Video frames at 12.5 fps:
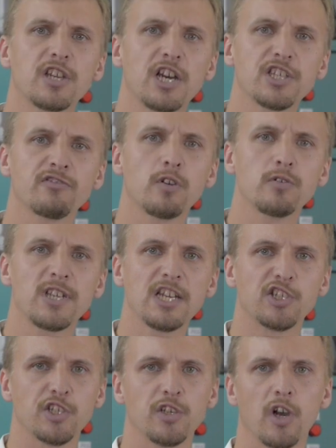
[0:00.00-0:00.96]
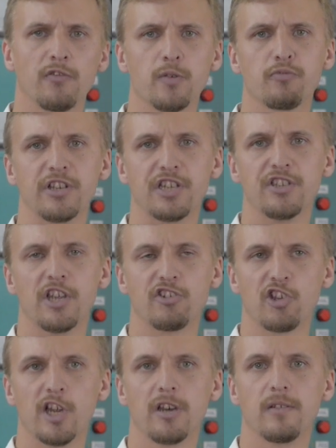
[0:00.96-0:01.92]
cutter rotation of the
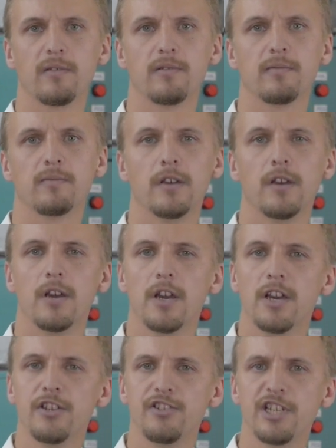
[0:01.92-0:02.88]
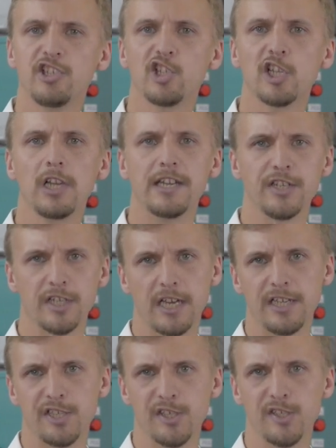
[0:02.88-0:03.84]
preconditioner. Digital
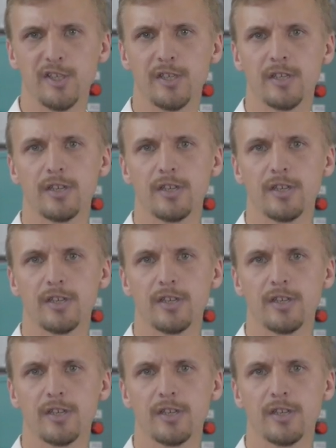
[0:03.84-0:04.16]
indicators.